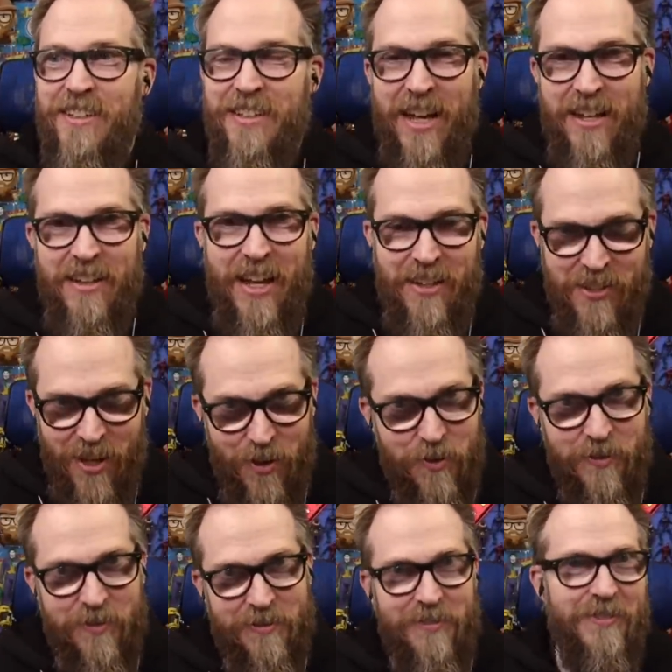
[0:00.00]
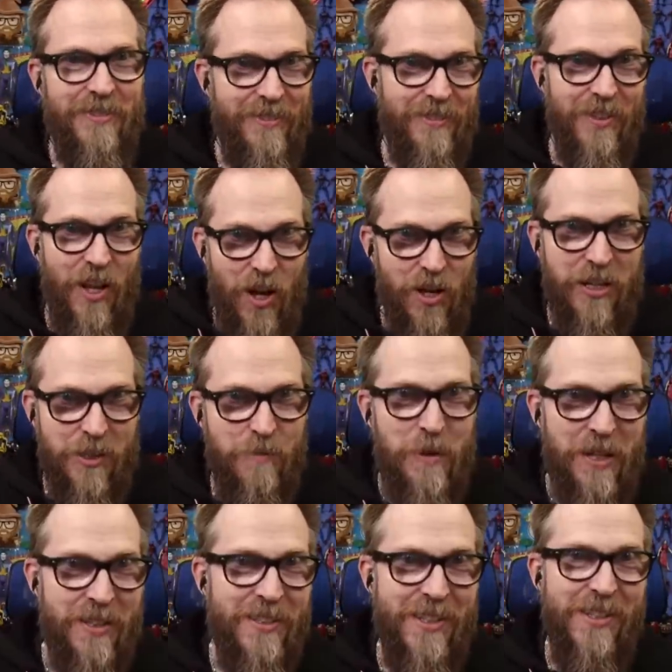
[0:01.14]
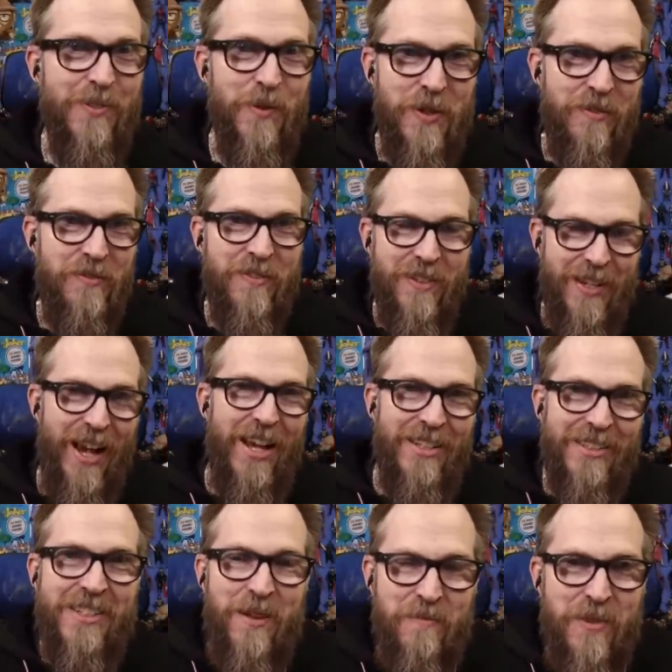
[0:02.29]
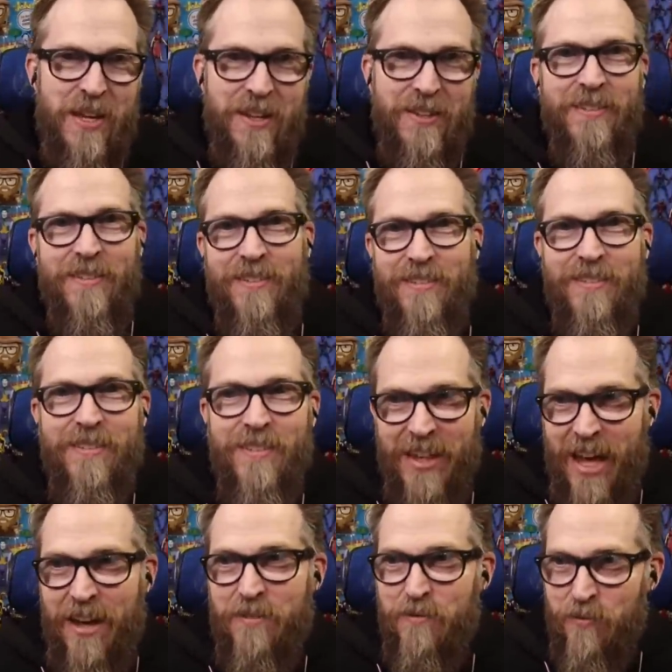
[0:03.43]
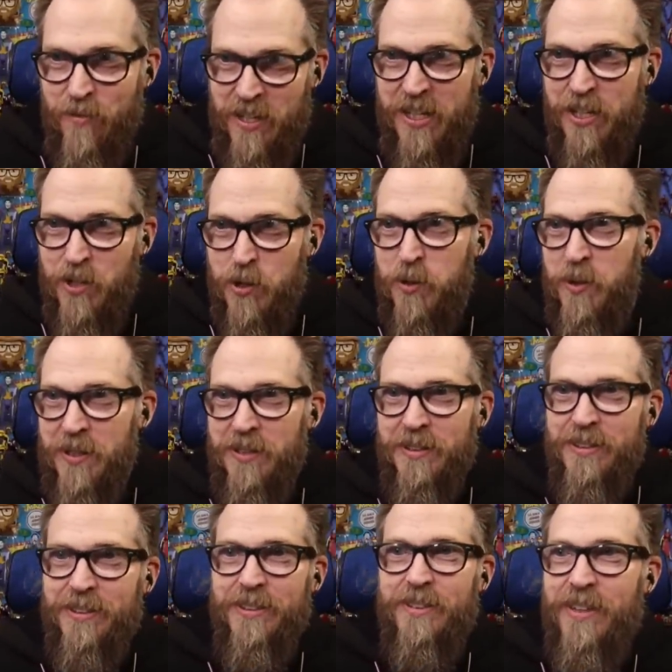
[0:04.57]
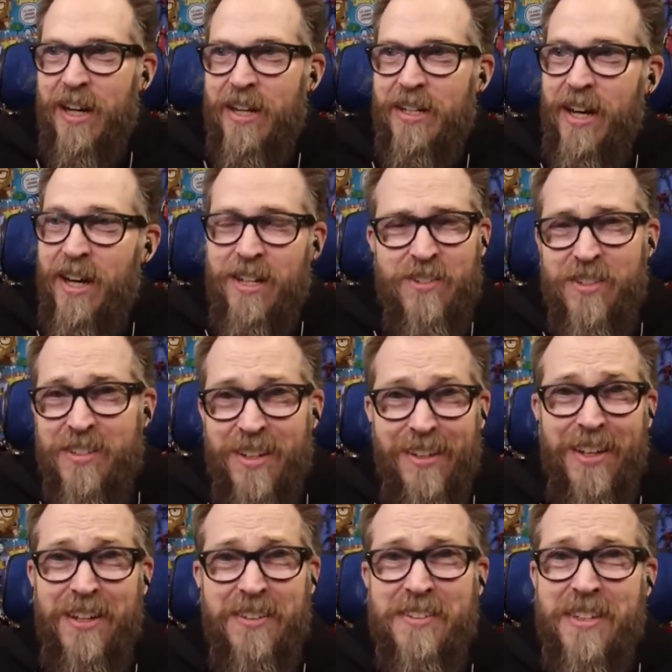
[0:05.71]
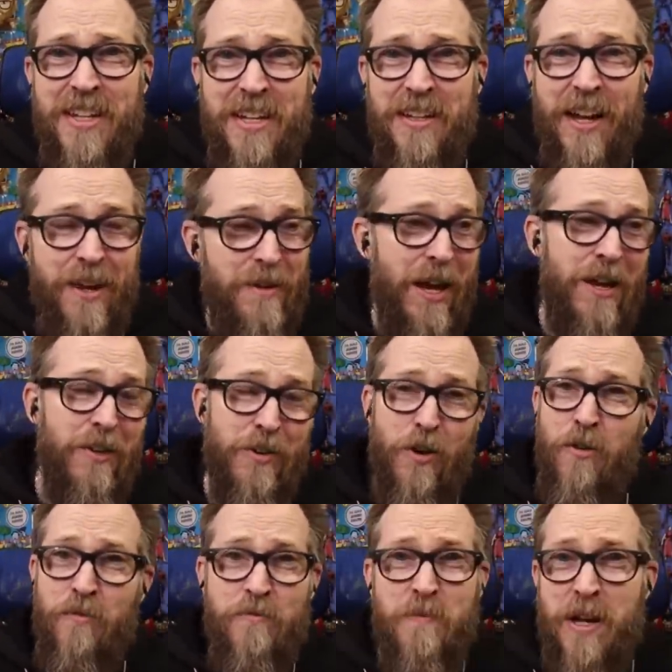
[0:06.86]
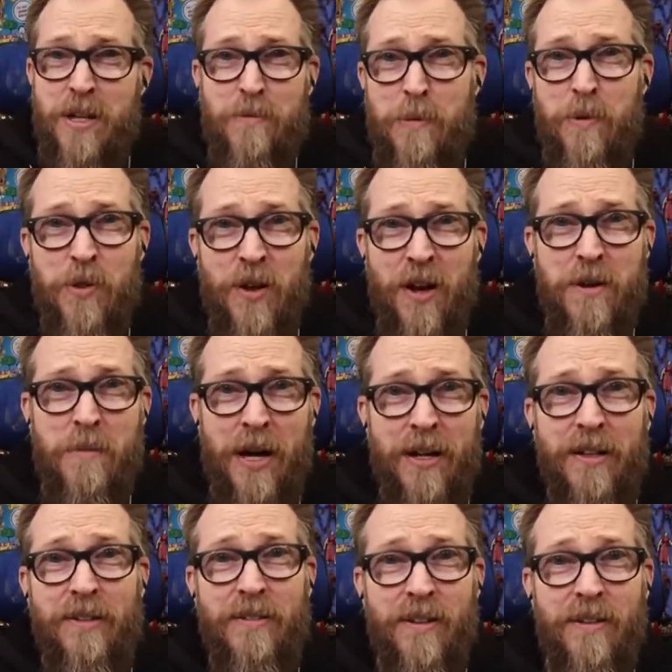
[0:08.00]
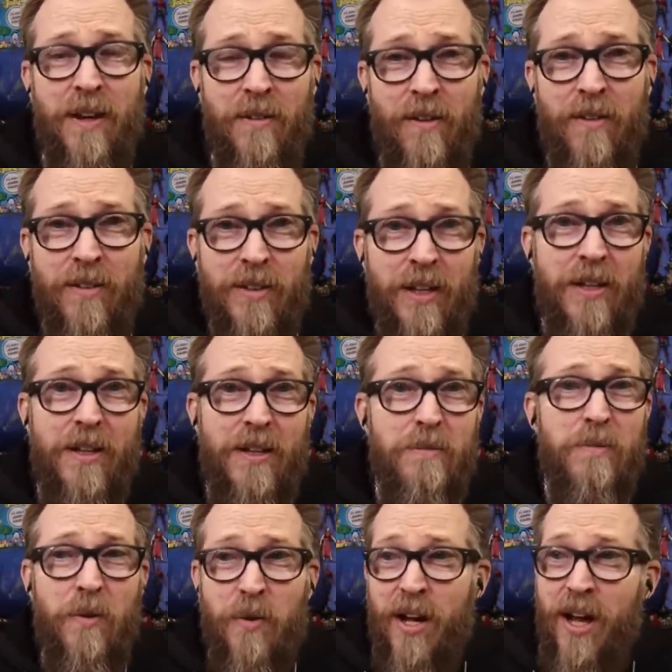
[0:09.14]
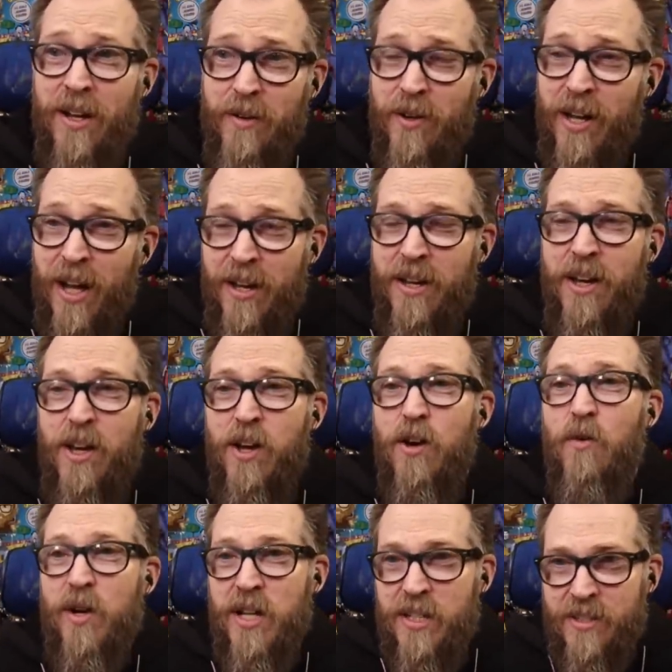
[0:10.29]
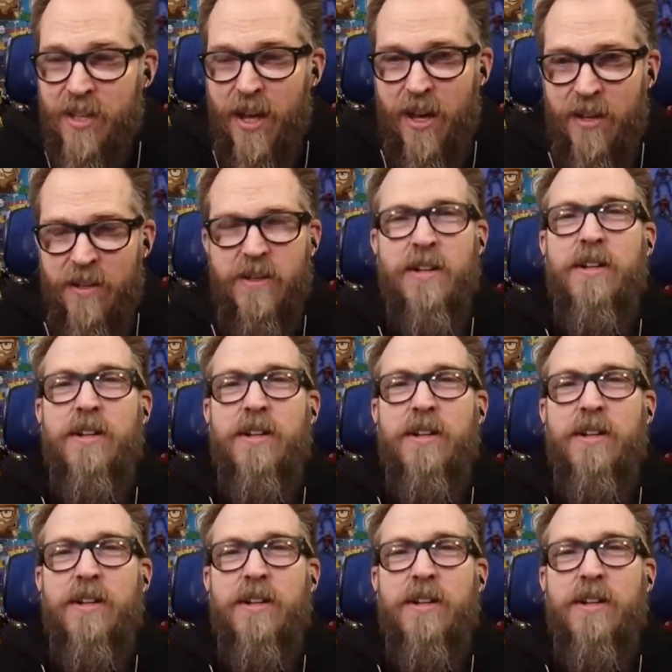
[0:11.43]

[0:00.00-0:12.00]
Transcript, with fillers: That that's how long it's been since we've gotten something that freaking cool, right? And it's just a little scene. I, I don't know if many people thought about it at all, but when I when I when he said,